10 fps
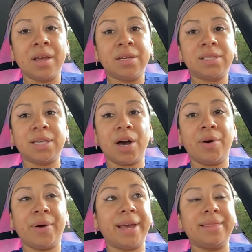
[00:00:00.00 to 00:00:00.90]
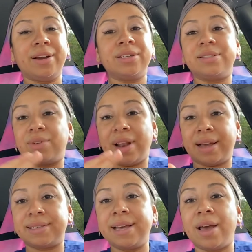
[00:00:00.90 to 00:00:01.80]
So, and there's,
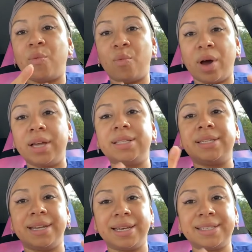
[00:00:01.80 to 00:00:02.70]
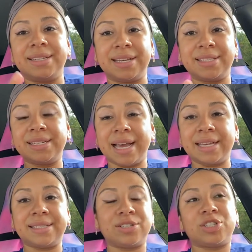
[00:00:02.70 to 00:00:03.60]
like I said, one to the next, the next, to the
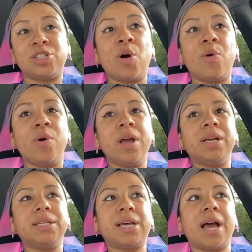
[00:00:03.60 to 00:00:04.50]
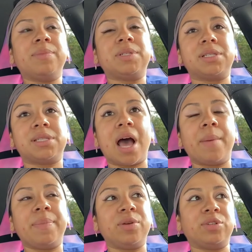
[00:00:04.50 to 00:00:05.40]
next. There's no time to
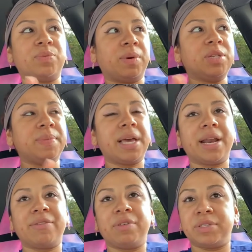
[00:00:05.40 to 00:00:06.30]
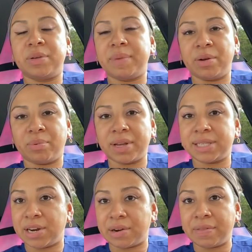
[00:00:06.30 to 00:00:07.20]
stop. You're supposed to be getting 15 minute breaks
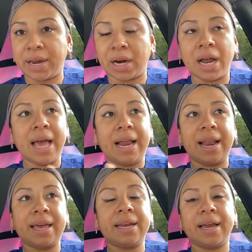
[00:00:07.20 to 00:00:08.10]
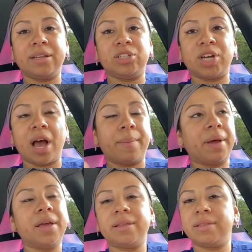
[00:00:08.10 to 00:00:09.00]
here and there, like in any job.
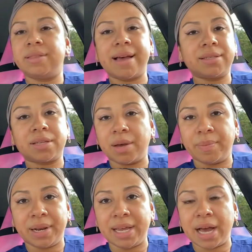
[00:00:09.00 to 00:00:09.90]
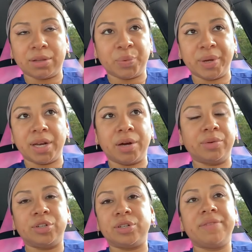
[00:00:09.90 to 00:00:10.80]
That's completely out the window.
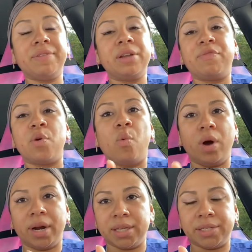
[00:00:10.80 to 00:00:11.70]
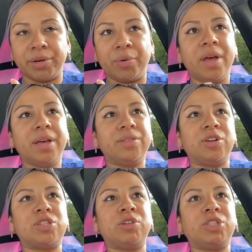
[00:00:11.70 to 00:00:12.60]
There, even if you wanted to,
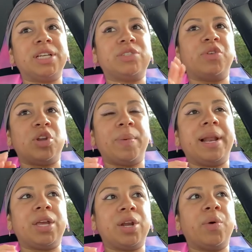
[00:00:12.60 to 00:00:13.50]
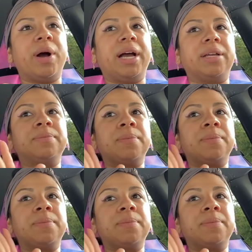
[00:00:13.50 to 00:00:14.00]
there's no chance for you to be like, you know what,